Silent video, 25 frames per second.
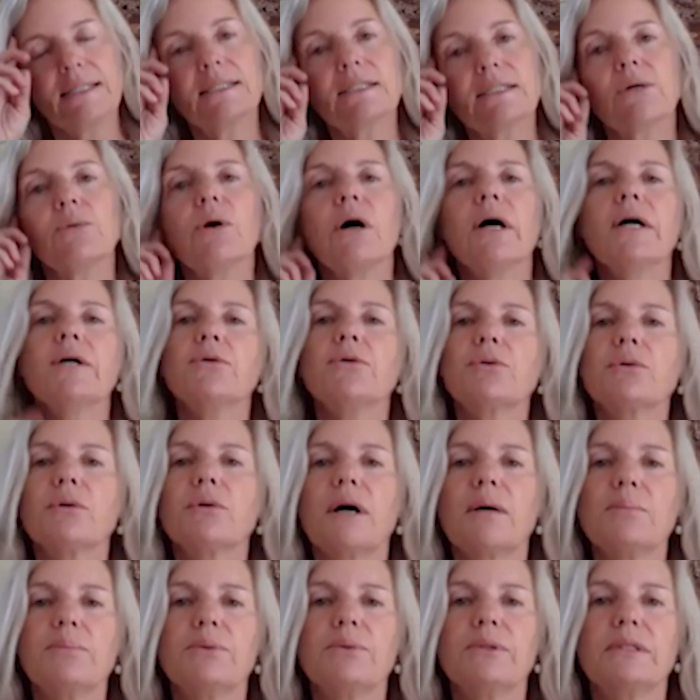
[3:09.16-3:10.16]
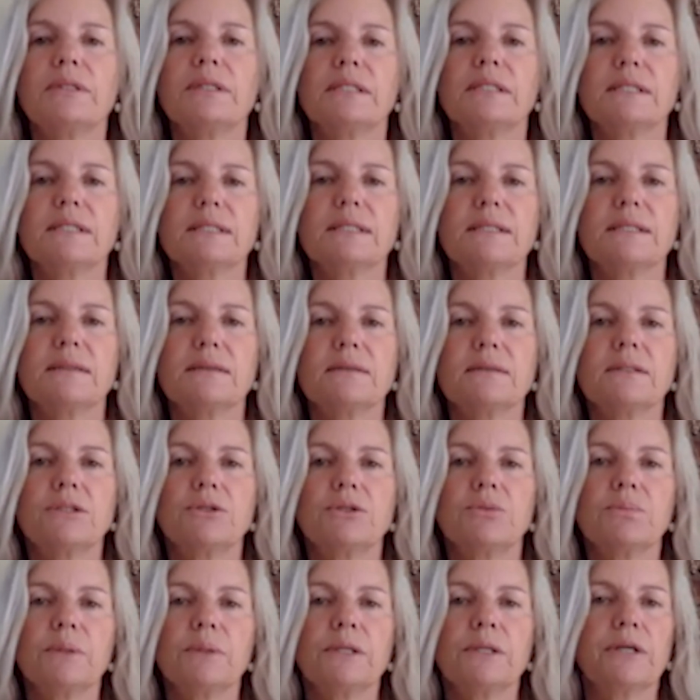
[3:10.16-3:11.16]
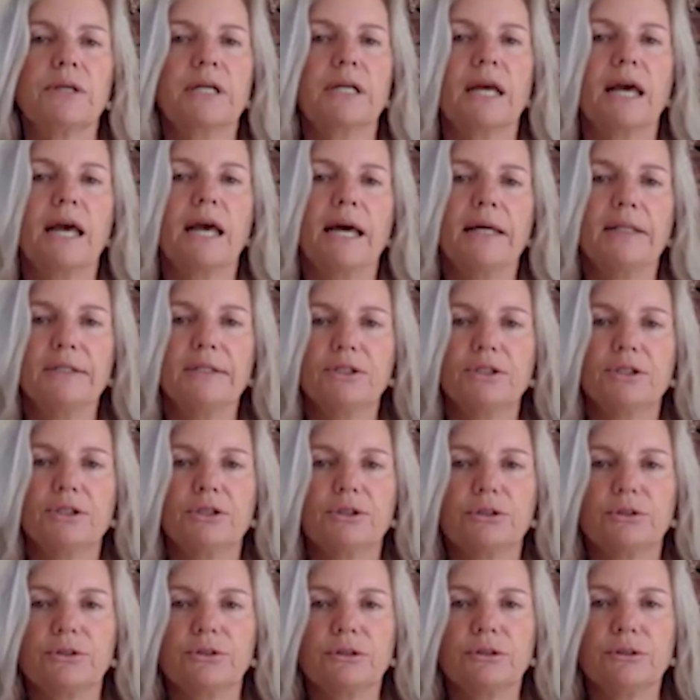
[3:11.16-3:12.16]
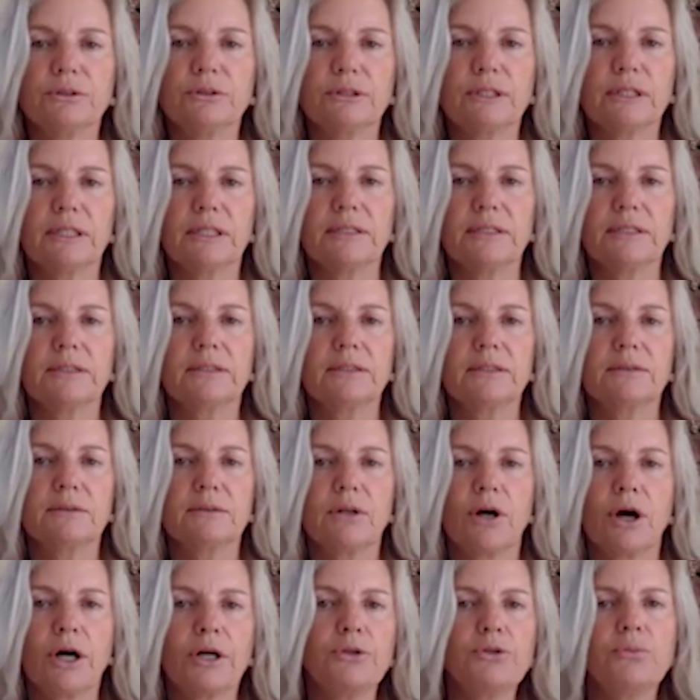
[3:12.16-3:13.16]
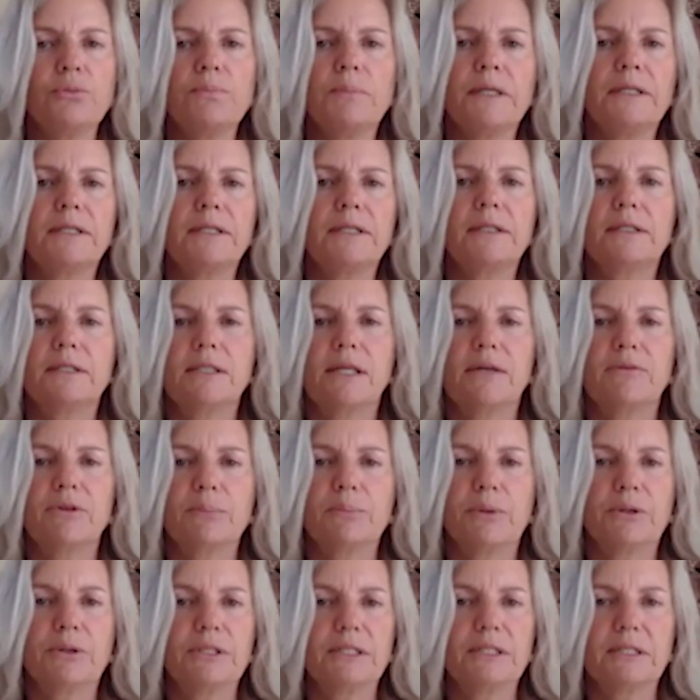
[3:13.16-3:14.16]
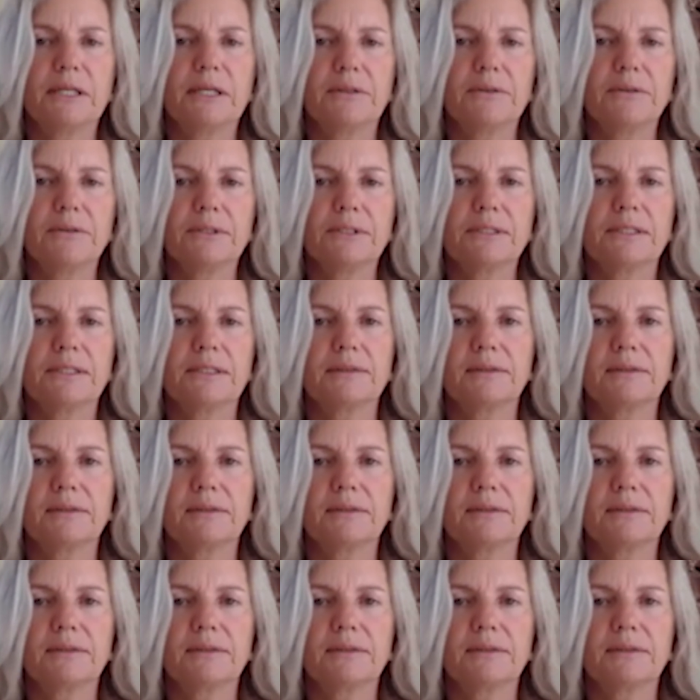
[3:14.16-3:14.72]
And so I grew up with this superior attitude that I knew better than everybody else.